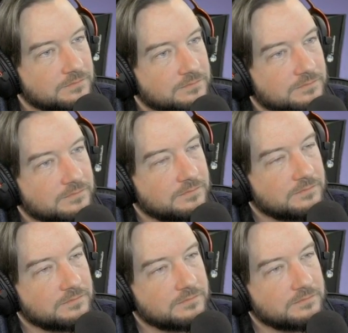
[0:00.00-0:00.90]

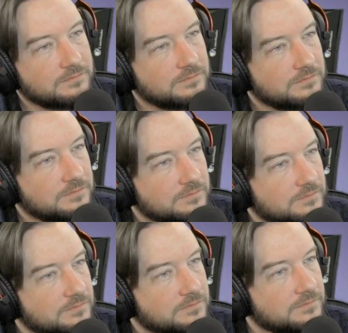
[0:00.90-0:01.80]

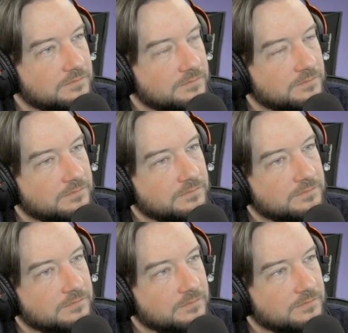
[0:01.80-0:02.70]

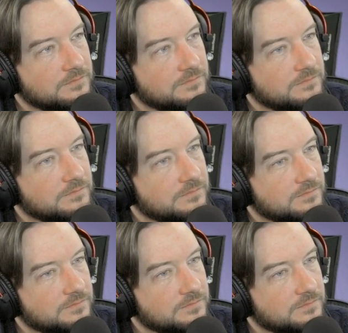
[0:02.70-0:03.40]
(silent)